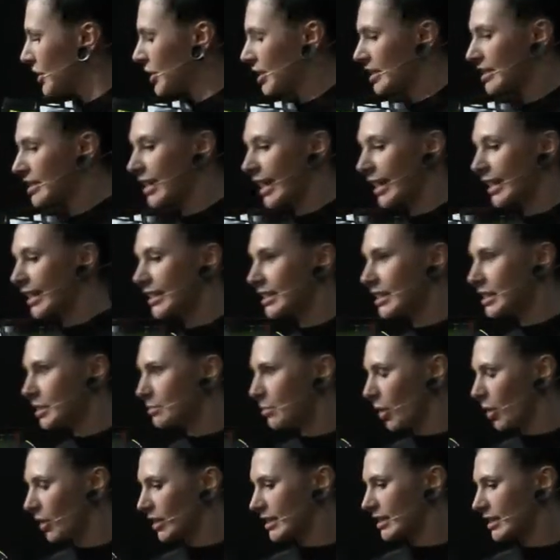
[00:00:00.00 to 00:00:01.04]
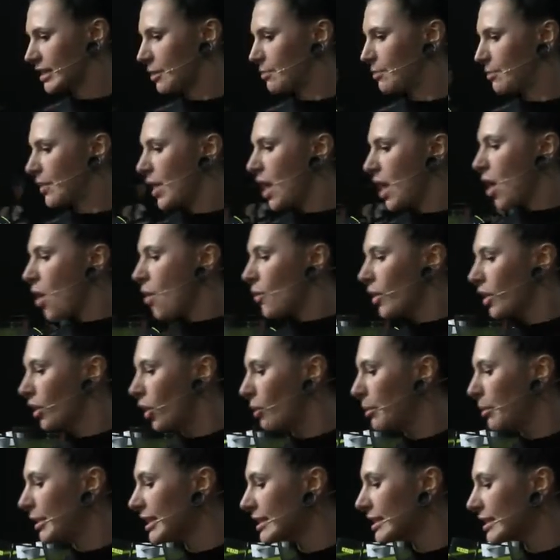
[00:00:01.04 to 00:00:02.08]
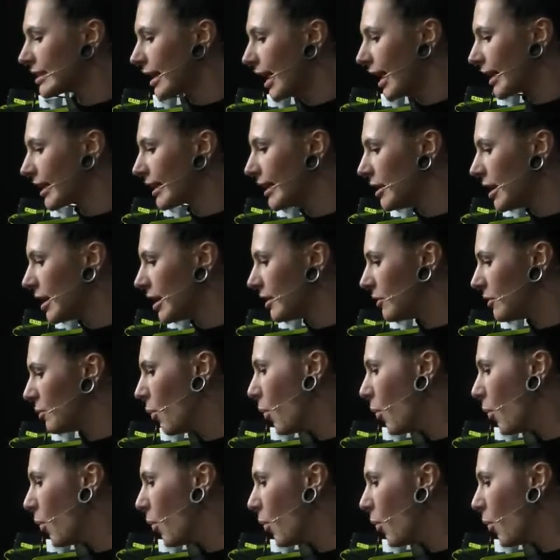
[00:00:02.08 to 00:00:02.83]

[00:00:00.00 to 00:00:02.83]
Your second small sip will already be slightly